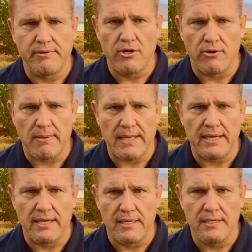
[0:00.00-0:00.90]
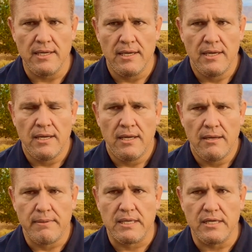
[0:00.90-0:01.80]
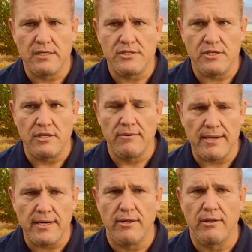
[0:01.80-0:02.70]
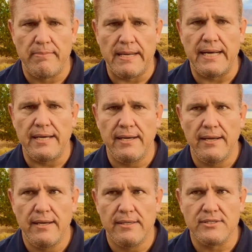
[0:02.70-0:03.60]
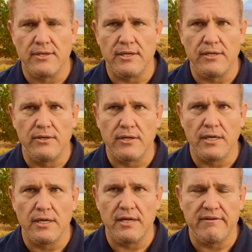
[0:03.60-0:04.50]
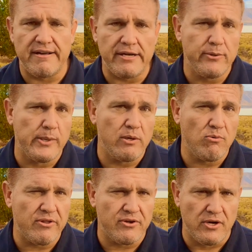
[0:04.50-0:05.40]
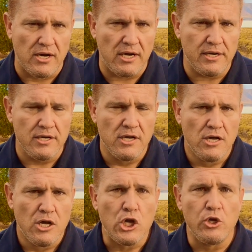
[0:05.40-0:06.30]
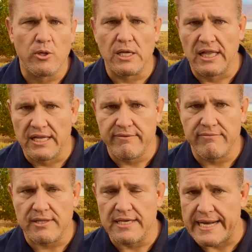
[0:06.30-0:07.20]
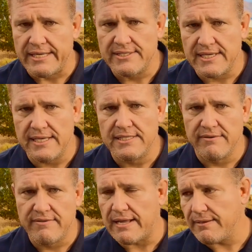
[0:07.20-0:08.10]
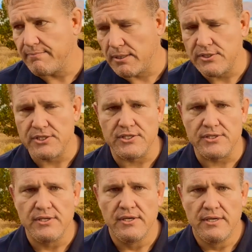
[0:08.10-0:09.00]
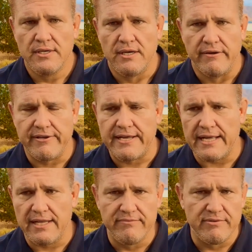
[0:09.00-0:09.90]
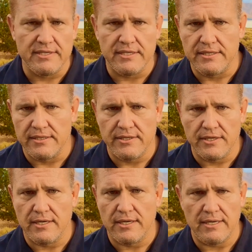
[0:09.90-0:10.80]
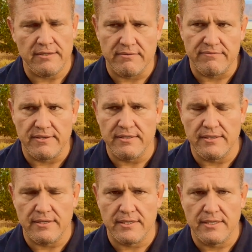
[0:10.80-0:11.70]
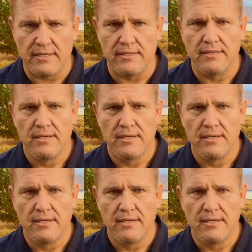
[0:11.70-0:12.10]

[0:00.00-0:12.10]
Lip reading: you go to buy a gun, because you want to know the bad so that you can evaluate whether or not you can live with the downsides of that purchase. If you can't live with it, then you're going to have to find another gun.